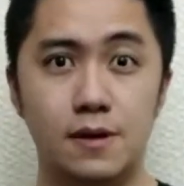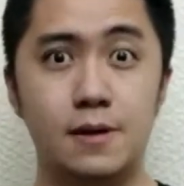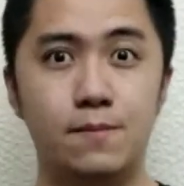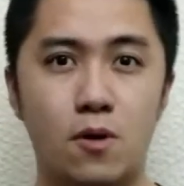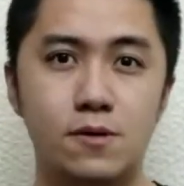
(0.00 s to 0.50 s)

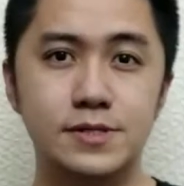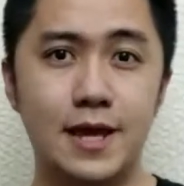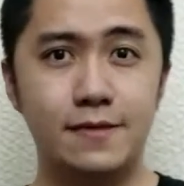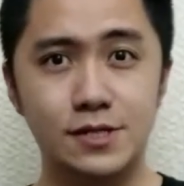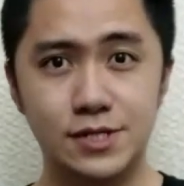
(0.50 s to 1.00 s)
Importers
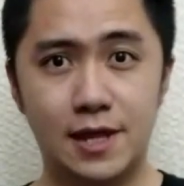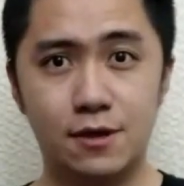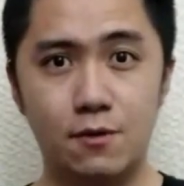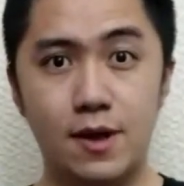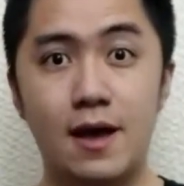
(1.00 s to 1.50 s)
in this
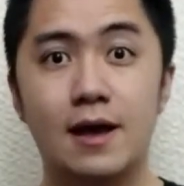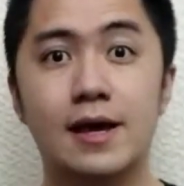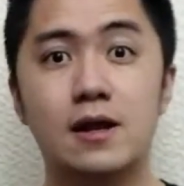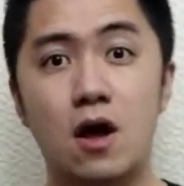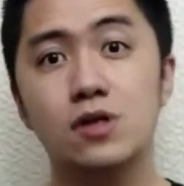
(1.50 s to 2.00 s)
category
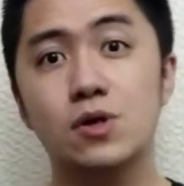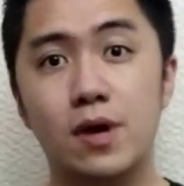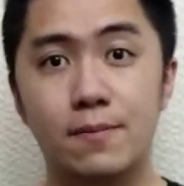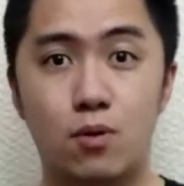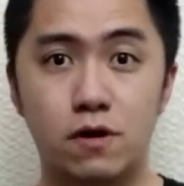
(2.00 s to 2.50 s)
can also
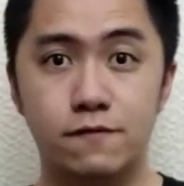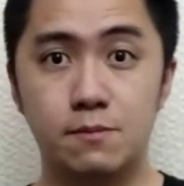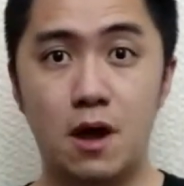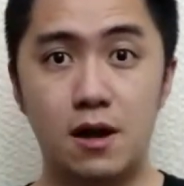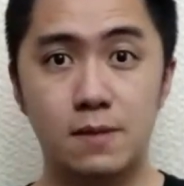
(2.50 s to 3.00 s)
import from
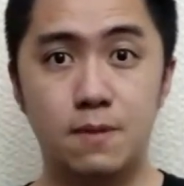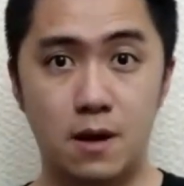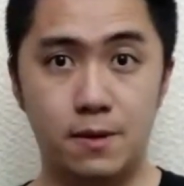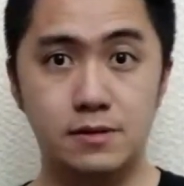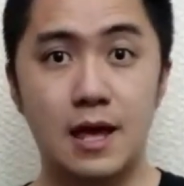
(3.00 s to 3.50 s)

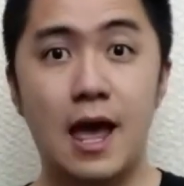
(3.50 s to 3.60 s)
Alibaba.